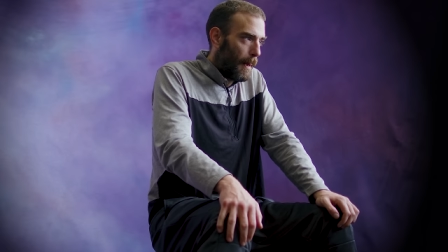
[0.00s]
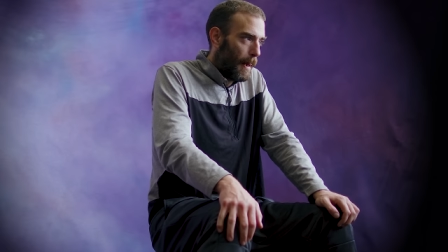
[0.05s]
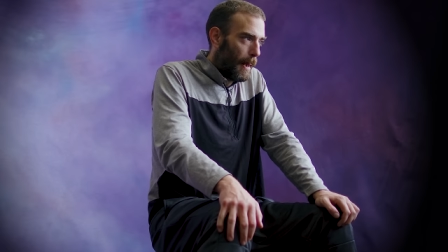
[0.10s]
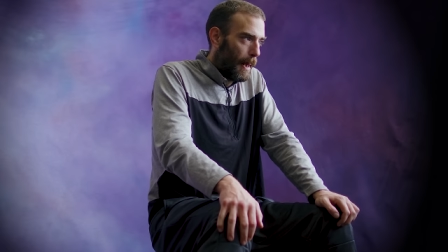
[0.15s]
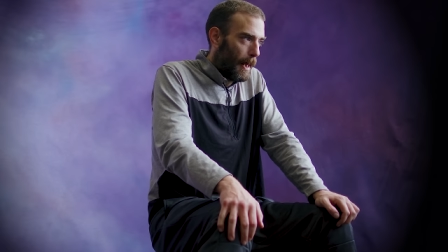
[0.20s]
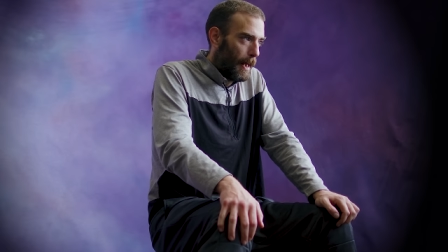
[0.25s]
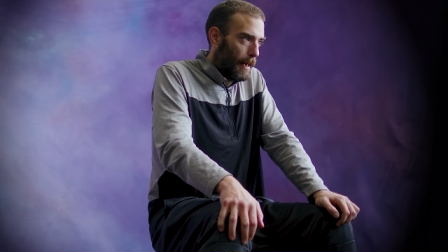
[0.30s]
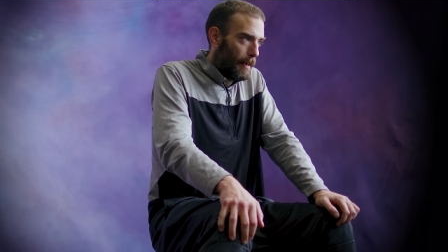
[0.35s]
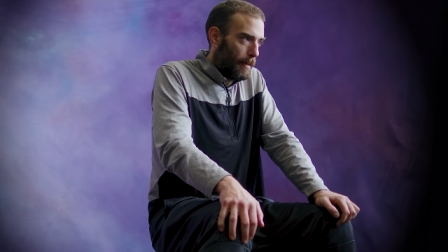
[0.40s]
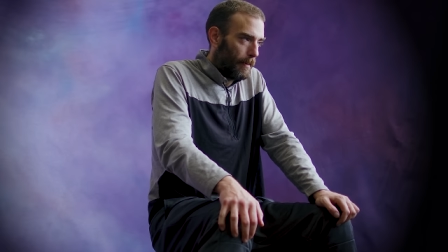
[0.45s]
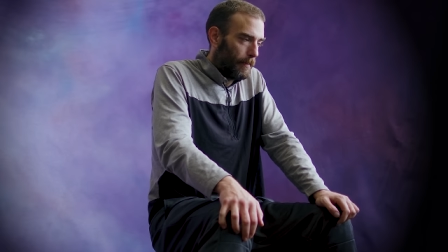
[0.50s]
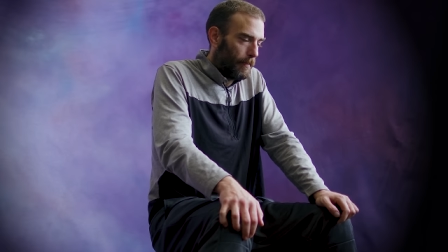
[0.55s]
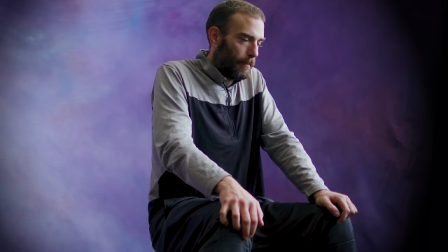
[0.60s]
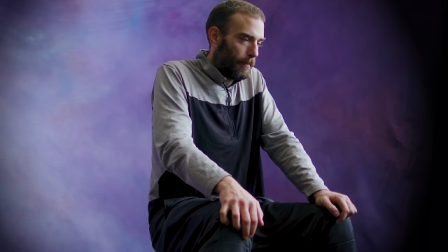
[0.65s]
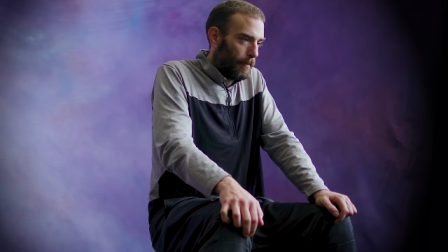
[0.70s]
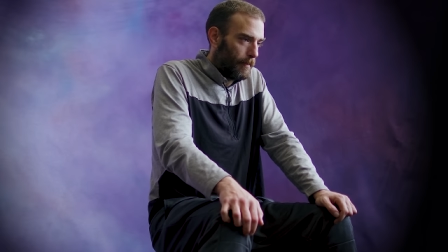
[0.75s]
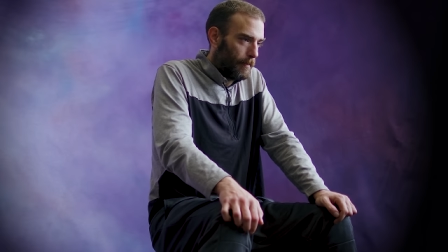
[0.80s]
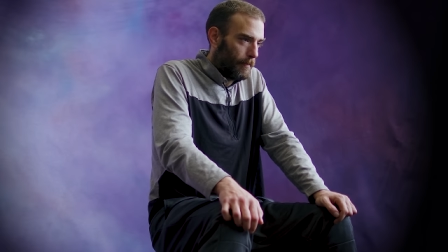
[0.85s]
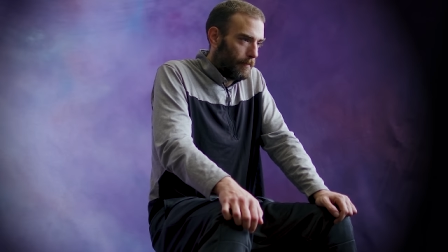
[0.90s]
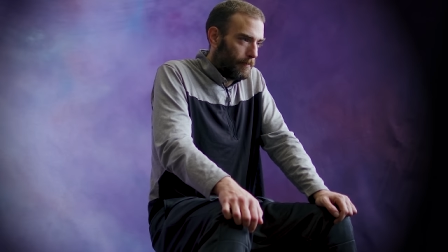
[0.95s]
And
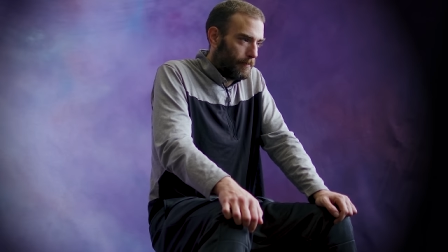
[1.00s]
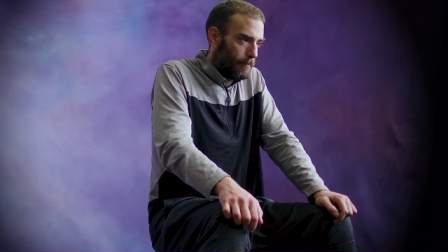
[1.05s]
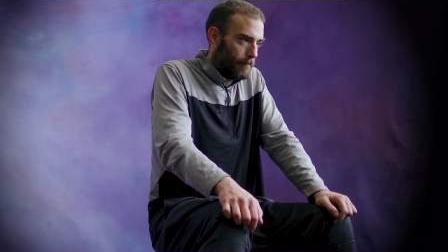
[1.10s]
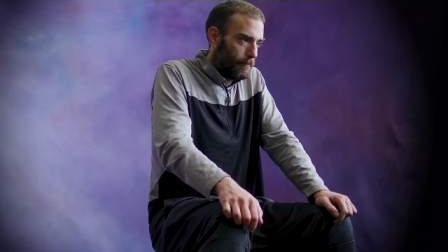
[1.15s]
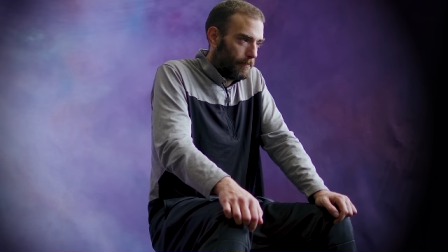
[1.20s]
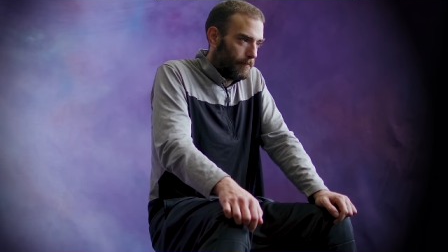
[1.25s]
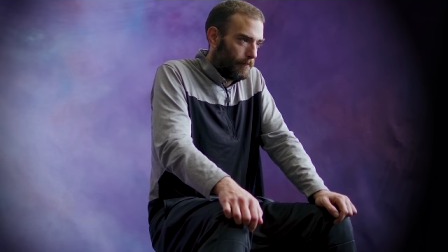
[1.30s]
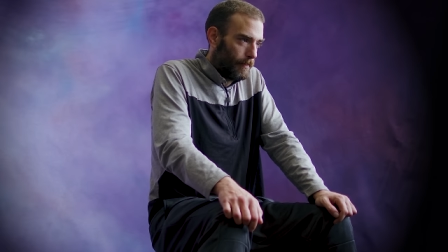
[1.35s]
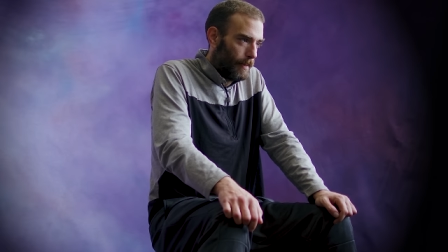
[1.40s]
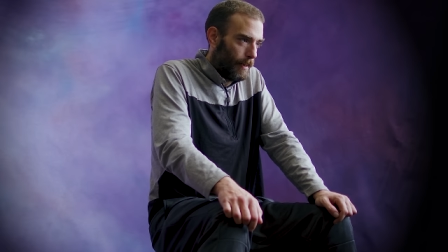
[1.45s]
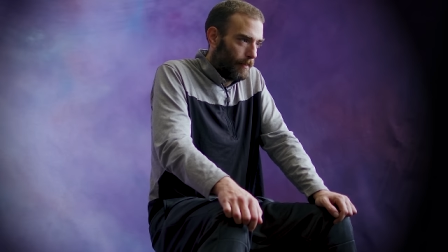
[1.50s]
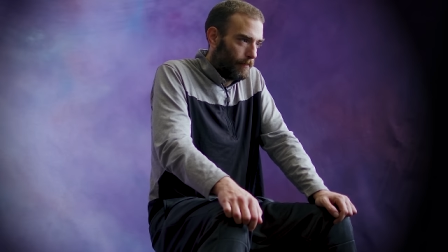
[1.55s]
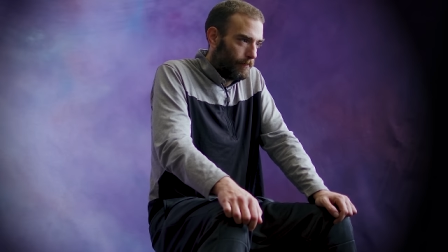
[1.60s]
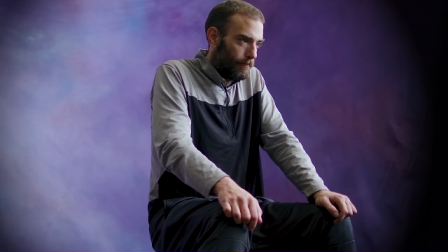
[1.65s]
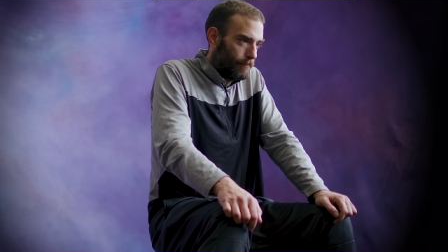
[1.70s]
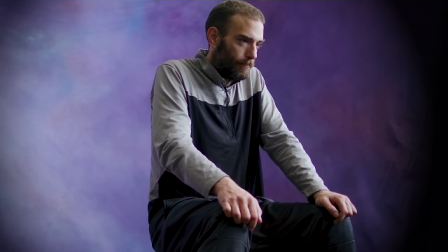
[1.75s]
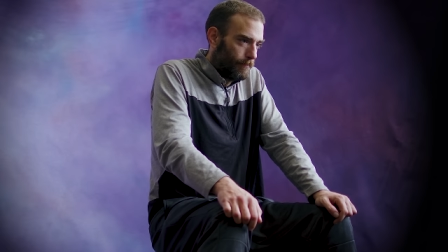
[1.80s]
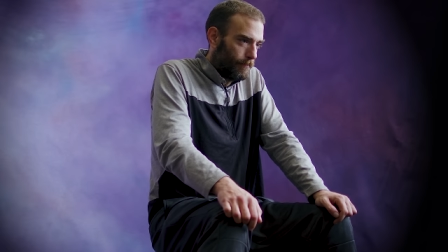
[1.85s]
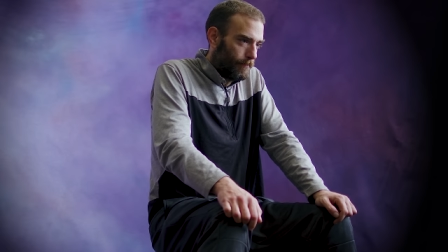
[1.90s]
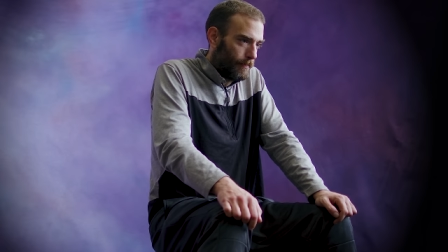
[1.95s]
if, yeah,
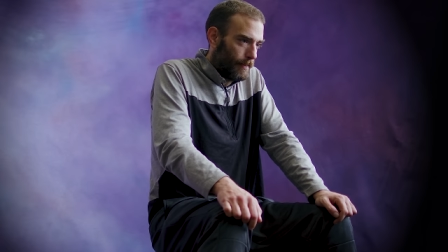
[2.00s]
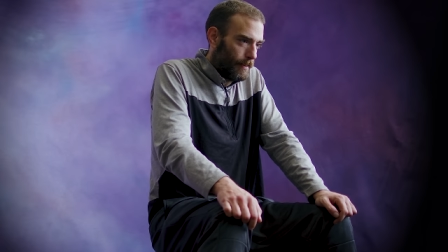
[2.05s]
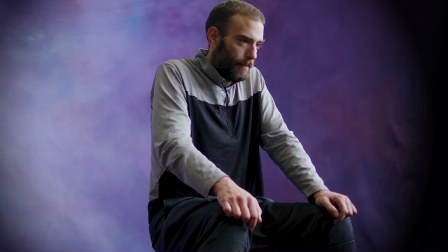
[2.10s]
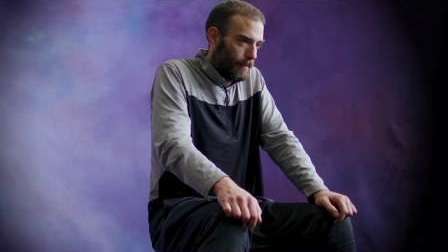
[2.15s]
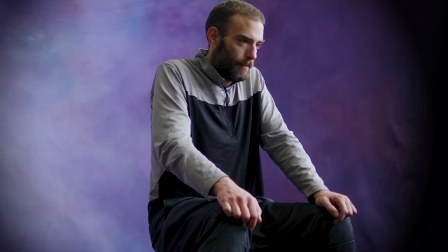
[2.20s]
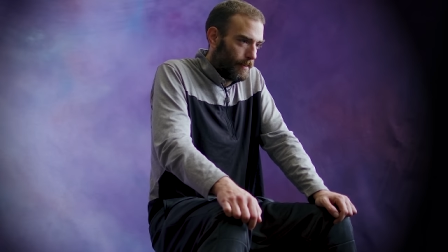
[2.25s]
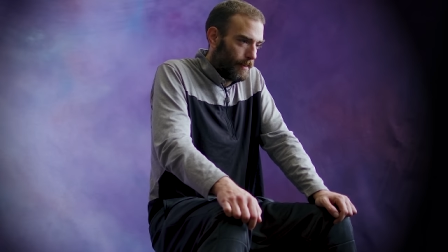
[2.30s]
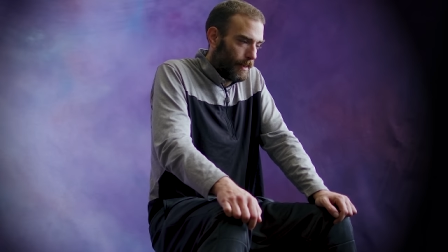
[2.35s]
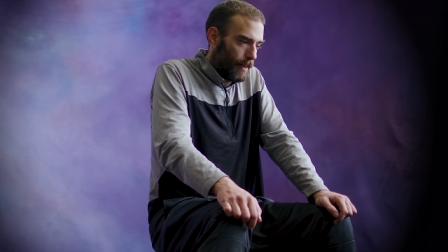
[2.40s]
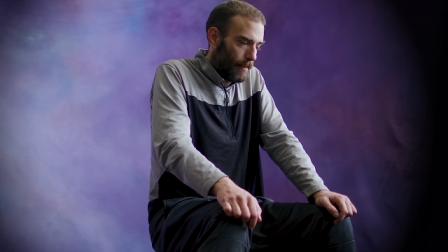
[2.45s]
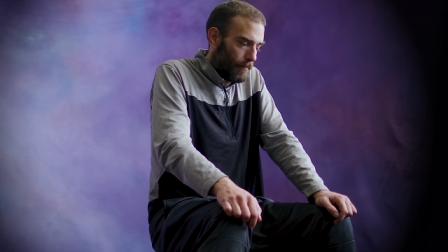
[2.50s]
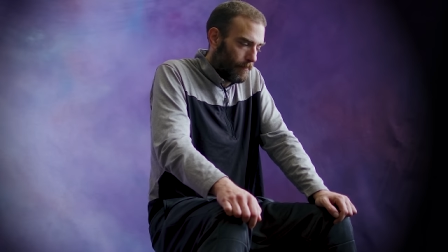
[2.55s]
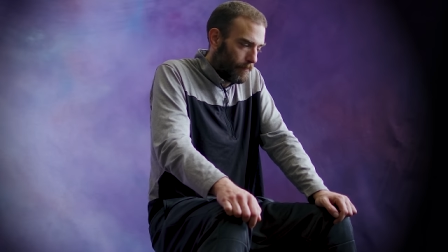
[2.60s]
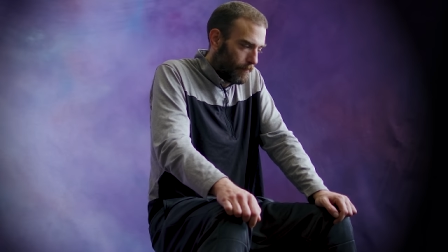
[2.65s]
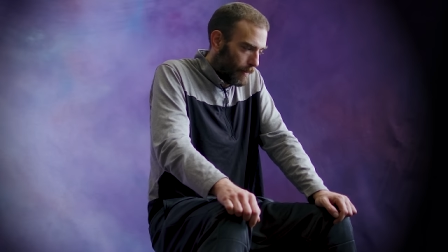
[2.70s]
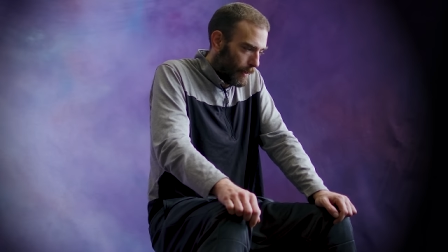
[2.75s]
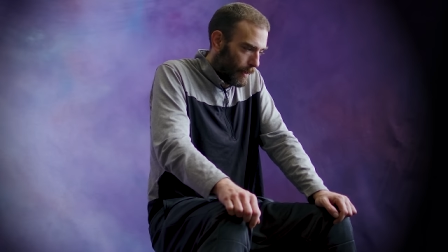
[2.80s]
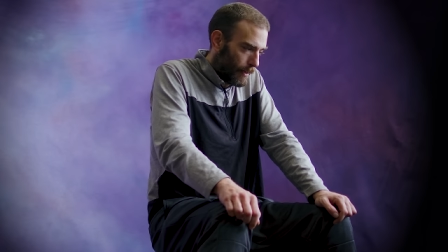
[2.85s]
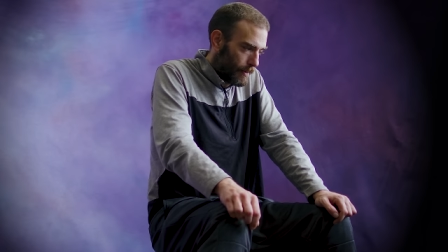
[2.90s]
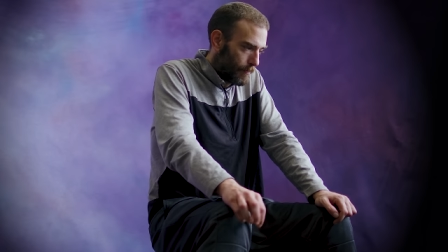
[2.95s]
I
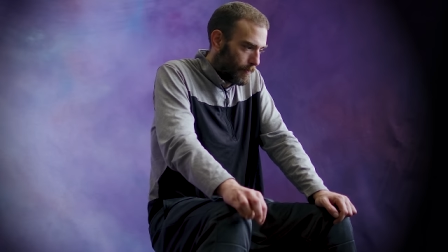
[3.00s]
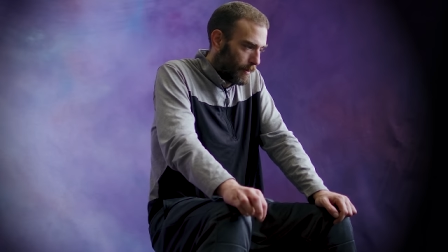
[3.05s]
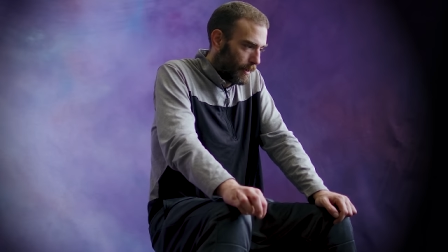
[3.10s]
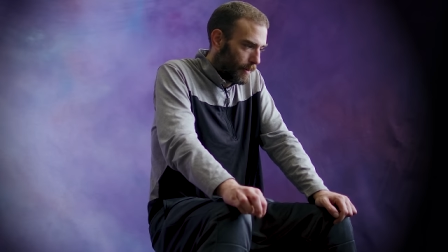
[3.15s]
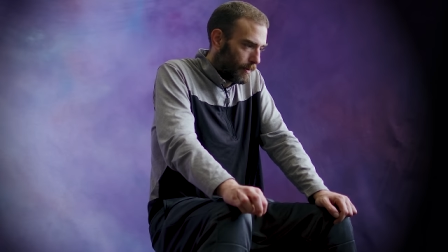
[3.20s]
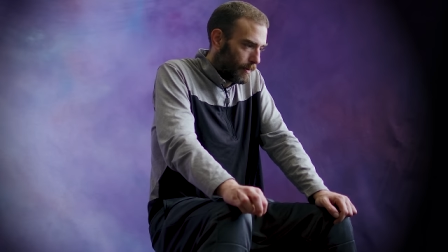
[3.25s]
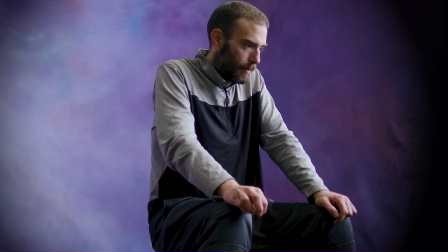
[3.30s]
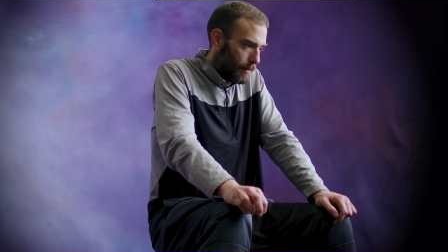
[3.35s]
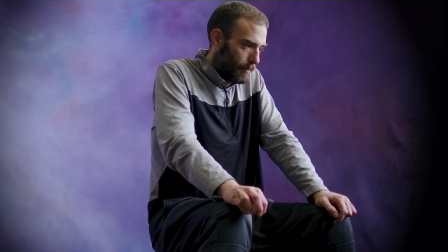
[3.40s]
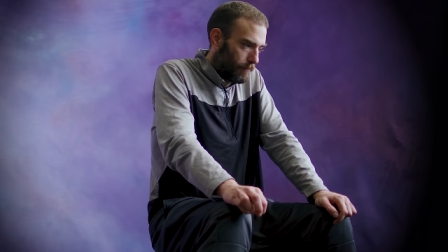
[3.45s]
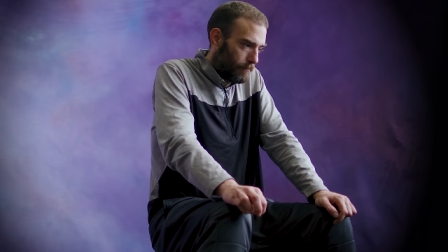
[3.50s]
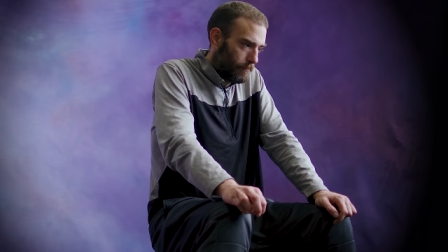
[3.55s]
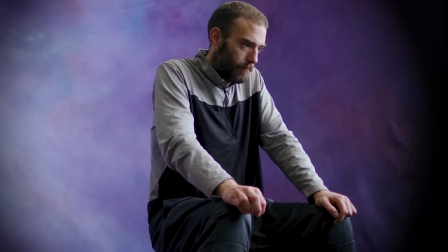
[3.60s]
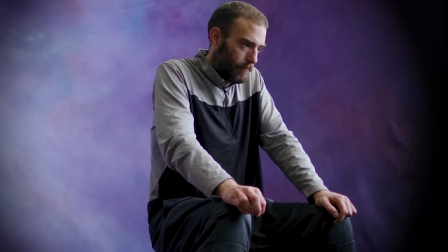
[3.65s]
had the bender,